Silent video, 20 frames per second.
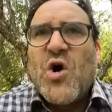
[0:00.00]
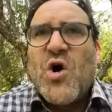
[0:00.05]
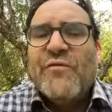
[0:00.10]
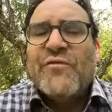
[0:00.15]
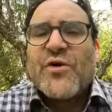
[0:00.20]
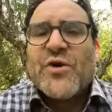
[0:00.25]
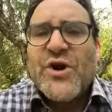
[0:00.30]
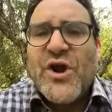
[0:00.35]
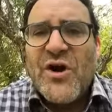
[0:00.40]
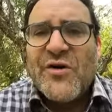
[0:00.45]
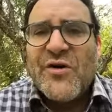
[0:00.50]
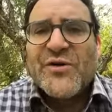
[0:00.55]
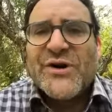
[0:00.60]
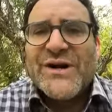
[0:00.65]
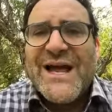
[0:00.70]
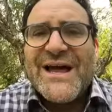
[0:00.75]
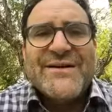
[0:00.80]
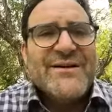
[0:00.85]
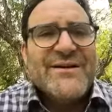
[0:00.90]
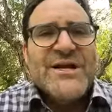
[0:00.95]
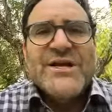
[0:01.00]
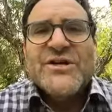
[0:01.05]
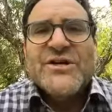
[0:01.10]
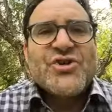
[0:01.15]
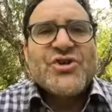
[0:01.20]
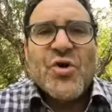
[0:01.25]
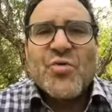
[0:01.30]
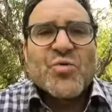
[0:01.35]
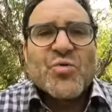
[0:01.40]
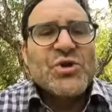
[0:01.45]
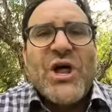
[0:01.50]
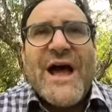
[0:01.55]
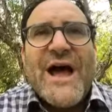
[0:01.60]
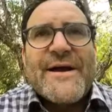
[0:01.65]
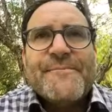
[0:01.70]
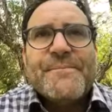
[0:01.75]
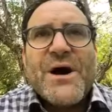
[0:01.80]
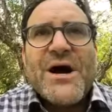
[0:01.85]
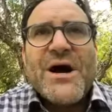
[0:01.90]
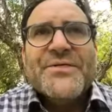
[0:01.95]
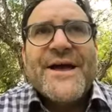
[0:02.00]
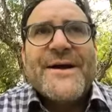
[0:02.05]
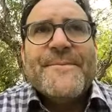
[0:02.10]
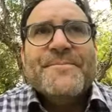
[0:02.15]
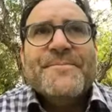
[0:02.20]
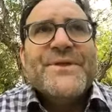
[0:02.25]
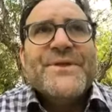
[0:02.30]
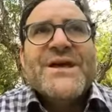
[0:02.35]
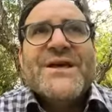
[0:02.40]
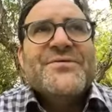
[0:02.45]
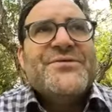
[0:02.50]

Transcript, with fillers: over and over again, don't rely upon them.